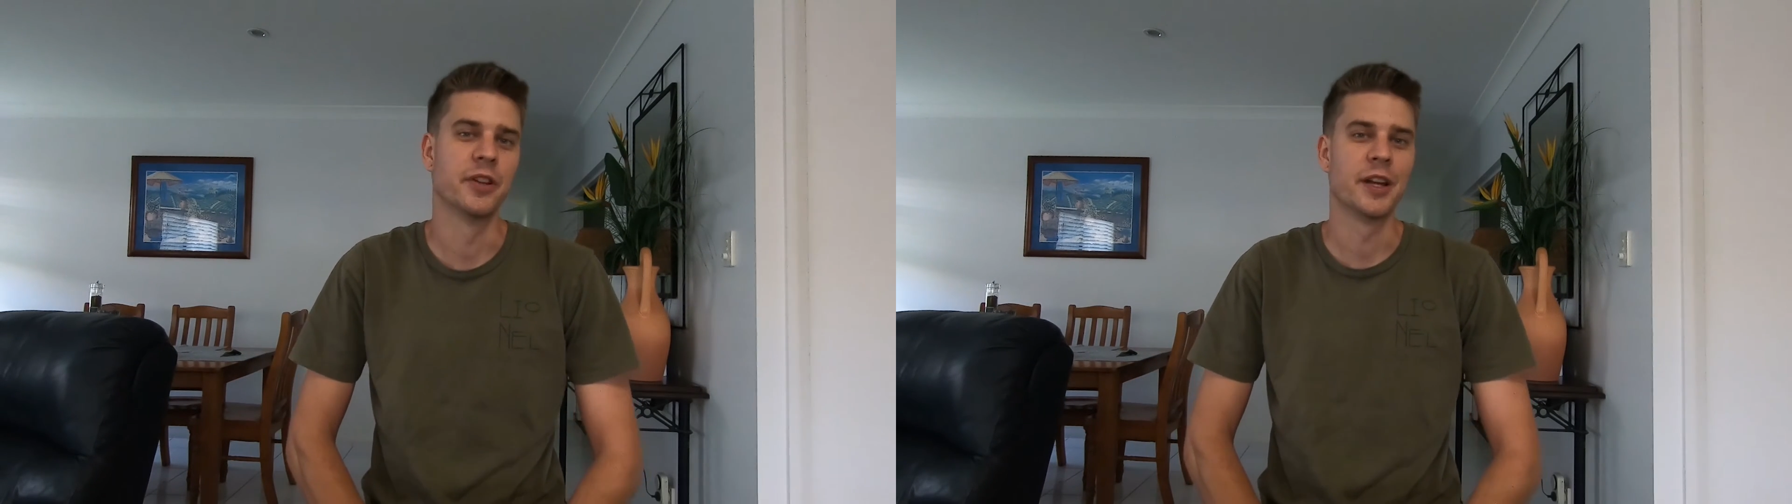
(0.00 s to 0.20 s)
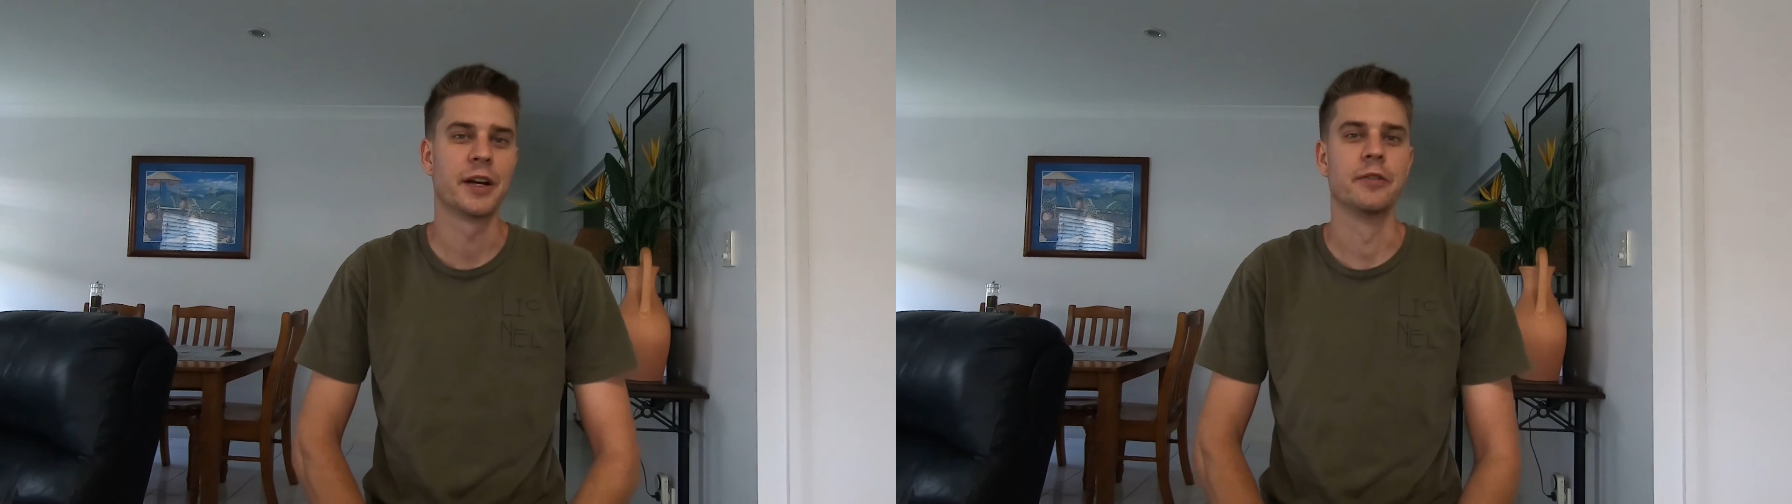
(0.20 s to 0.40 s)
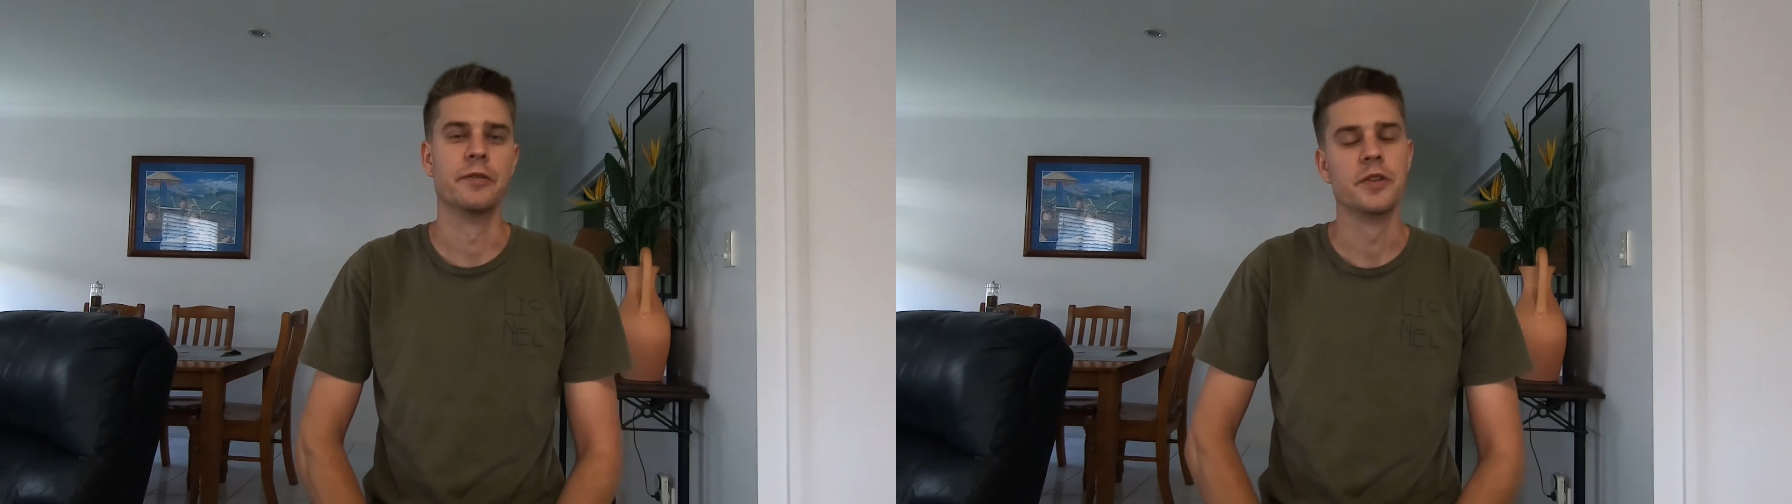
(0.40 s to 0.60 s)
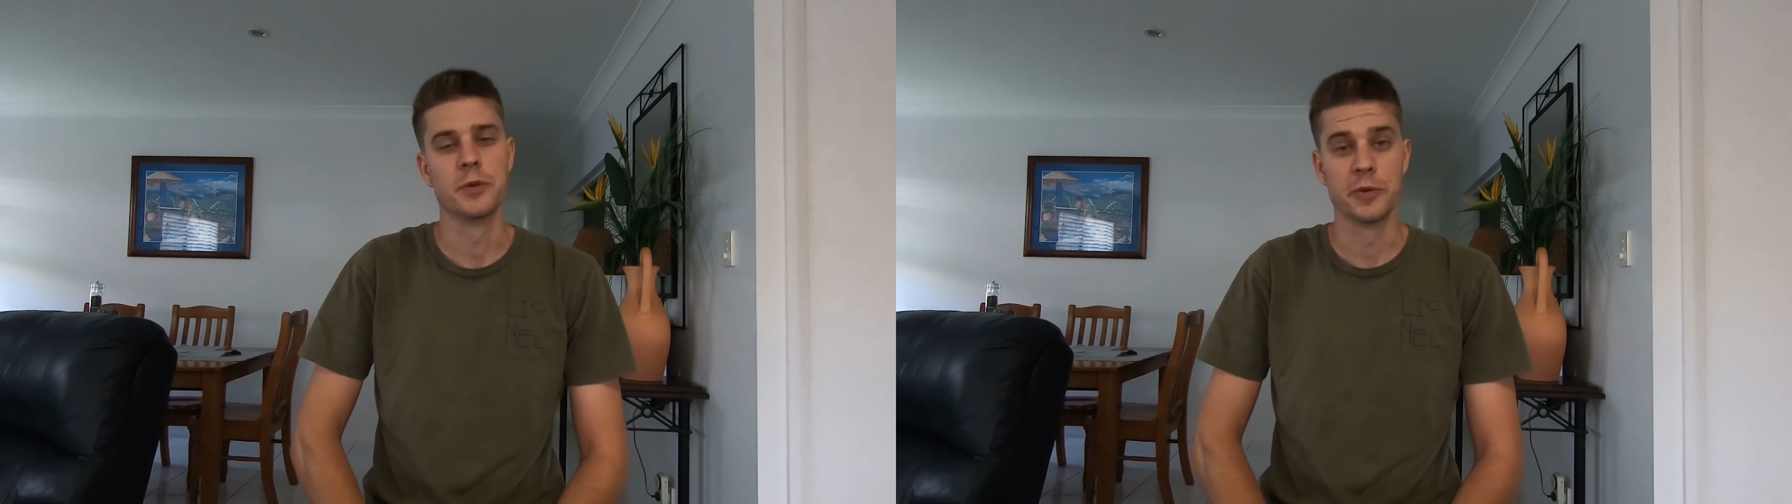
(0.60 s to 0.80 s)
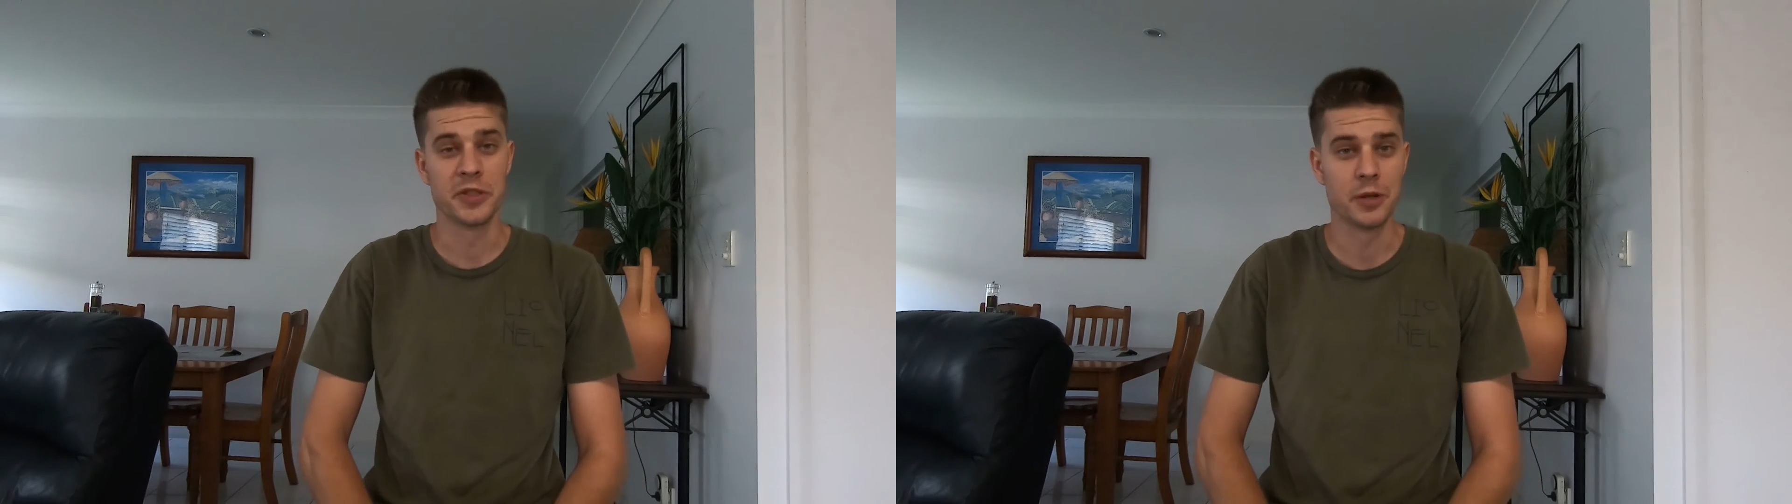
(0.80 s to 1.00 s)
lack of
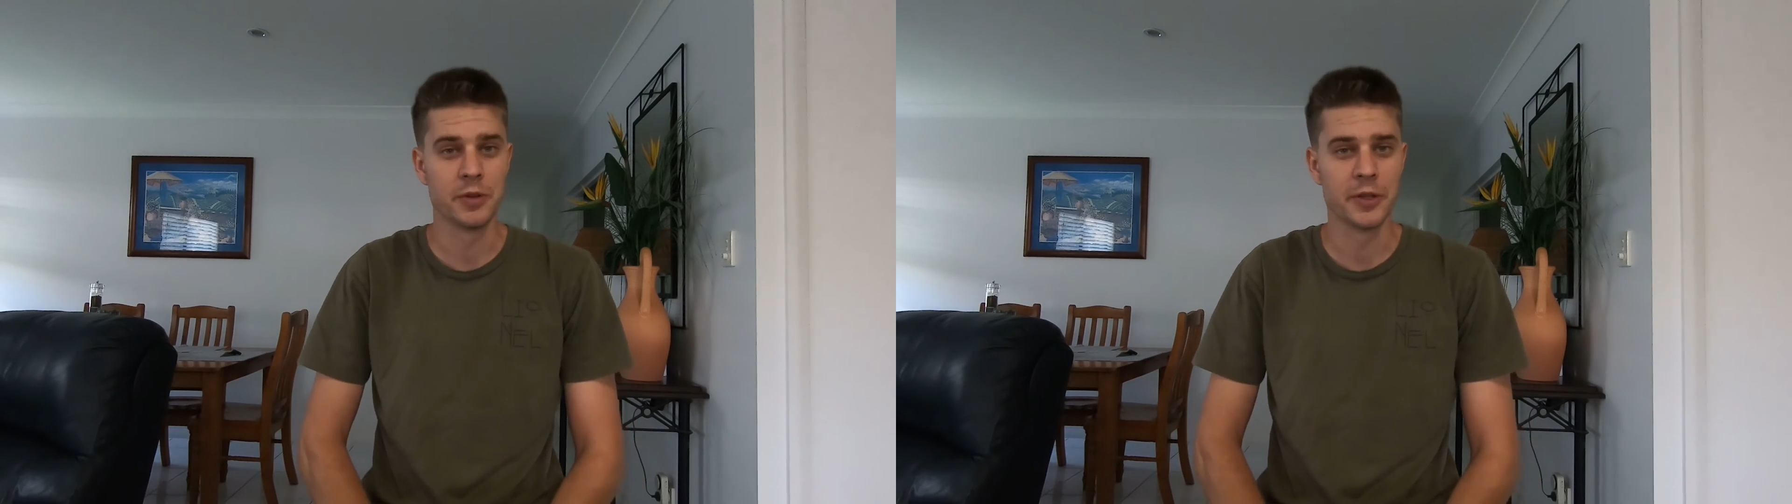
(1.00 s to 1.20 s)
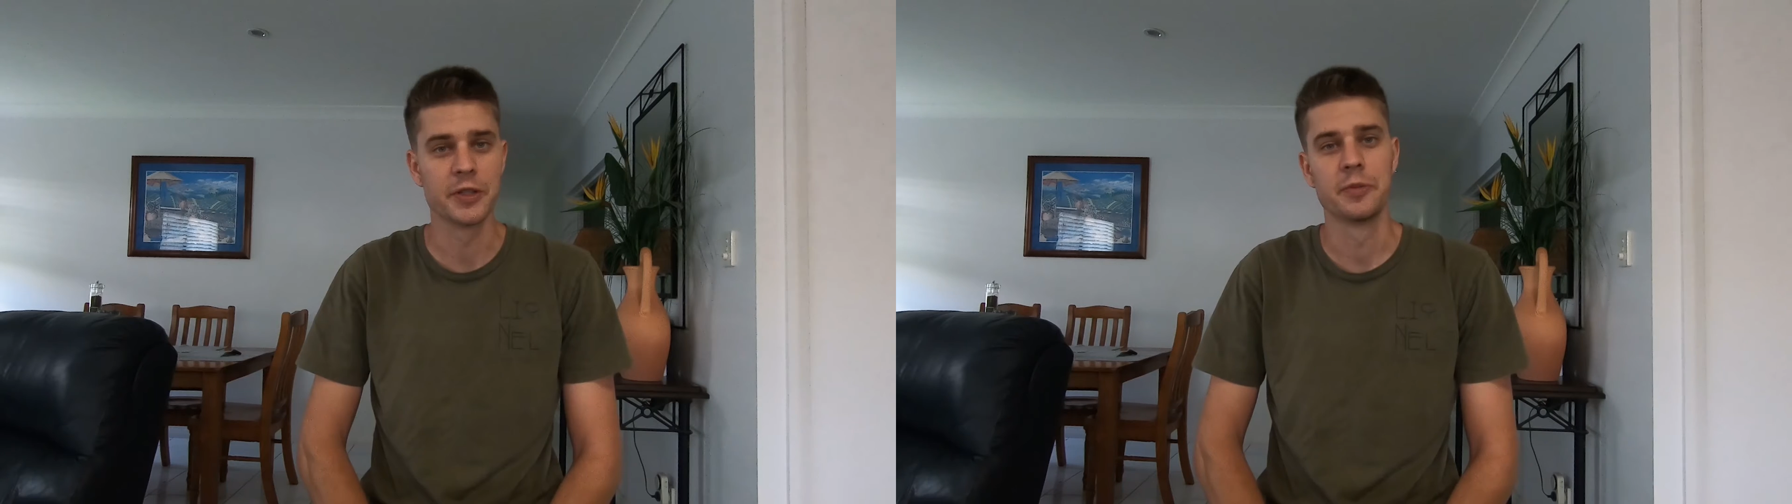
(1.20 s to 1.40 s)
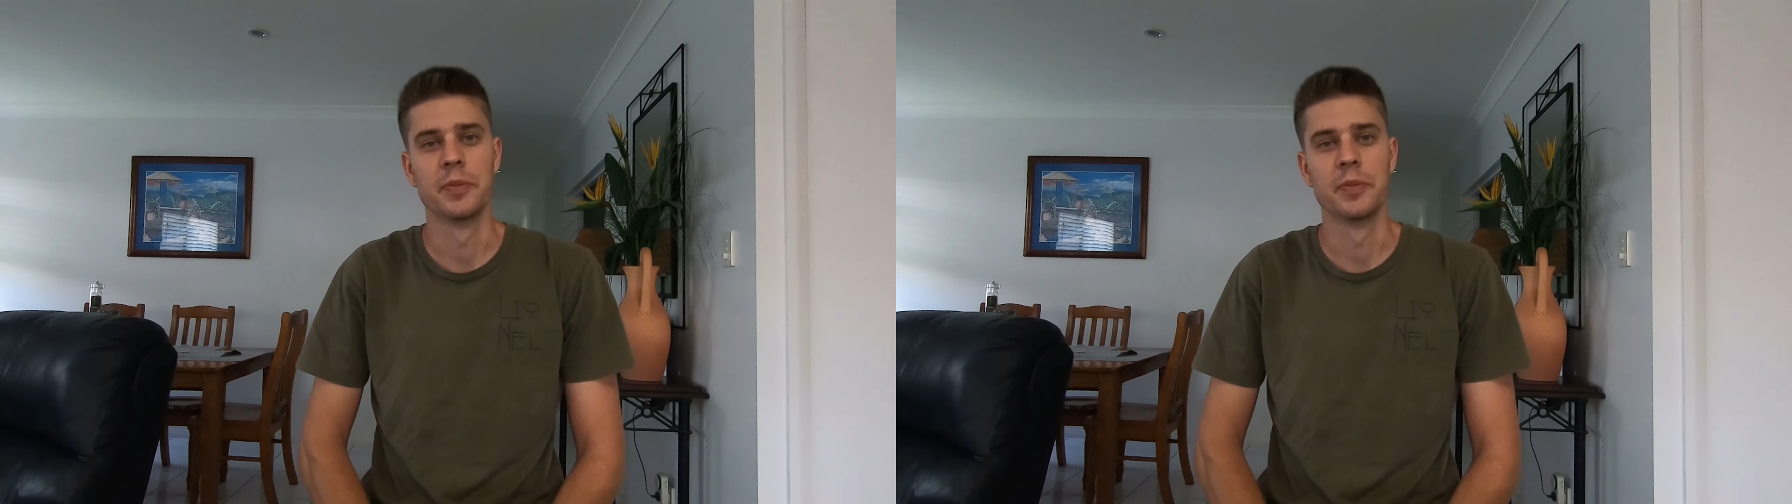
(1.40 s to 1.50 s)
visual stimulus,